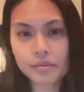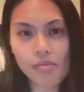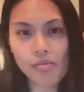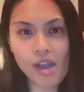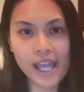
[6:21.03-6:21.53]

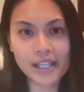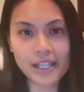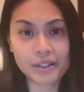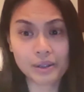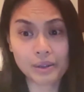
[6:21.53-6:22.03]
I can
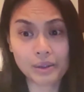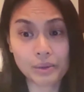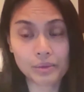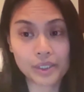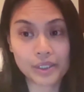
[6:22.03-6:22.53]
go,
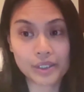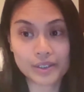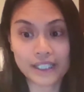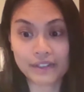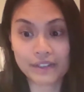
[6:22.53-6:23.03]

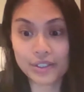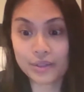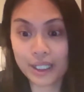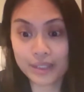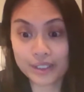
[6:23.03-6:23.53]
72
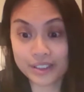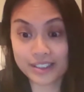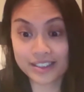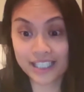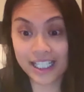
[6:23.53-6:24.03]
hours,
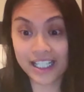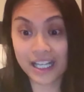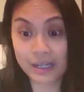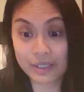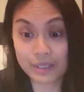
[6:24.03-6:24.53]
80
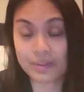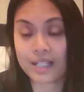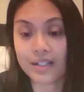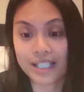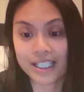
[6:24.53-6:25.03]
hours without eating.